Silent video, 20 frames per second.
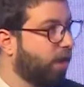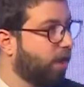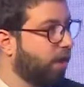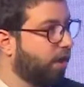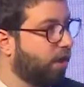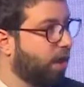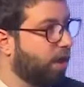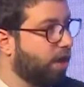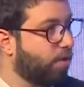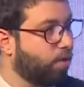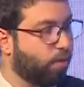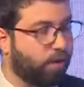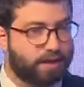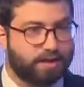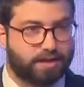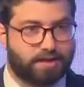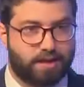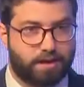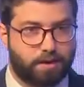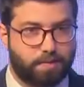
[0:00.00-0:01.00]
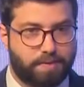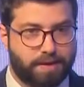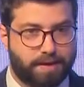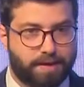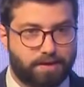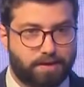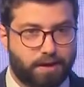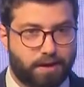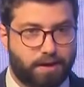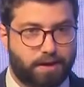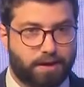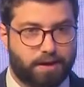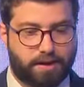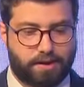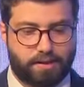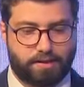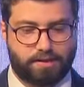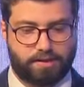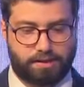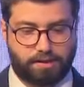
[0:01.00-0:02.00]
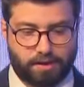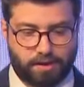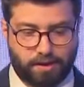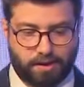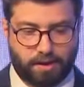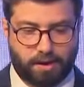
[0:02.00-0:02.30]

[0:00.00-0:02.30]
lot of ways that are being done is